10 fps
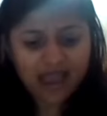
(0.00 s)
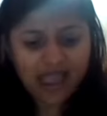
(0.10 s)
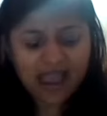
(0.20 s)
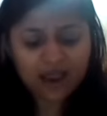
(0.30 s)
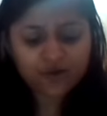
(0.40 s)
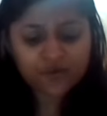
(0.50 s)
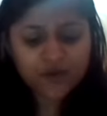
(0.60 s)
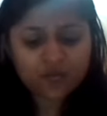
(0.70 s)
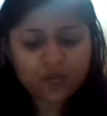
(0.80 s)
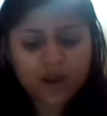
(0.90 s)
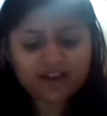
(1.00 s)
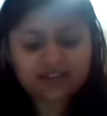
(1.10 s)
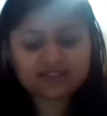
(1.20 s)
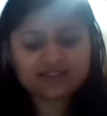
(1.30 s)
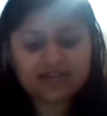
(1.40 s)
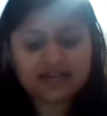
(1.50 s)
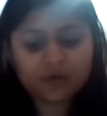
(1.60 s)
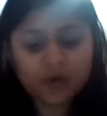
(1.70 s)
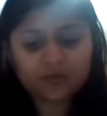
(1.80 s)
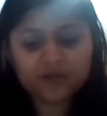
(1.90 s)
How do we reconcile
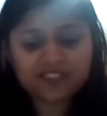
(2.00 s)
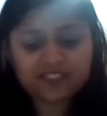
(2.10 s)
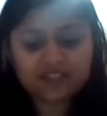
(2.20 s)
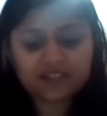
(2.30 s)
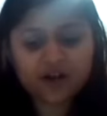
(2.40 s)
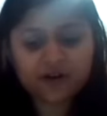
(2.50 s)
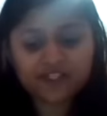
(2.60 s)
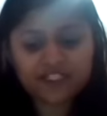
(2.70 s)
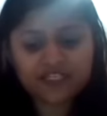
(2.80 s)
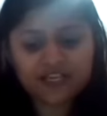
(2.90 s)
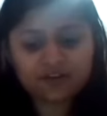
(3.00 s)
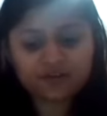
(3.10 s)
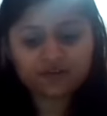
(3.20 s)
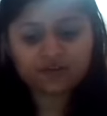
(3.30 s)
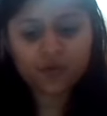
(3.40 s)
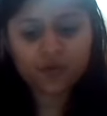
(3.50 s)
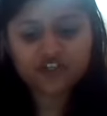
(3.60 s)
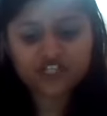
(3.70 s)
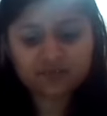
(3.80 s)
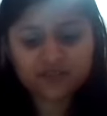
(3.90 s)
what we see in RTA for flow
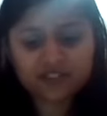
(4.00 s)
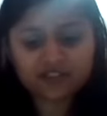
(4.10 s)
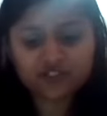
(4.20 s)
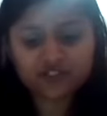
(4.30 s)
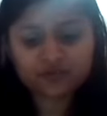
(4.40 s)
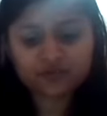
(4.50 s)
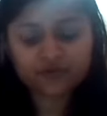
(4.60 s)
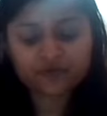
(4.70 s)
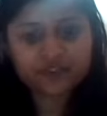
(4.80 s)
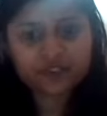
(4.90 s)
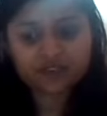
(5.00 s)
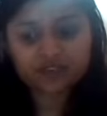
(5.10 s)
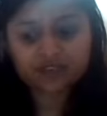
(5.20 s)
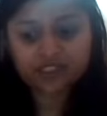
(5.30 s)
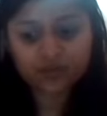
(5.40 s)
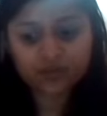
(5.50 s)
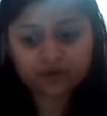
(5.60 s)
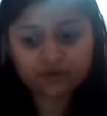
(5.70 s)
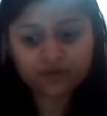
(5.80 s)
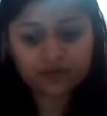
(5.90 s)
regime signatures versus this
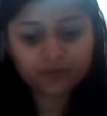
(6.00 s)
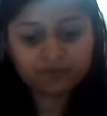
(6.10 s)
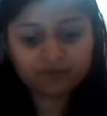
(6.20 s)
workflow?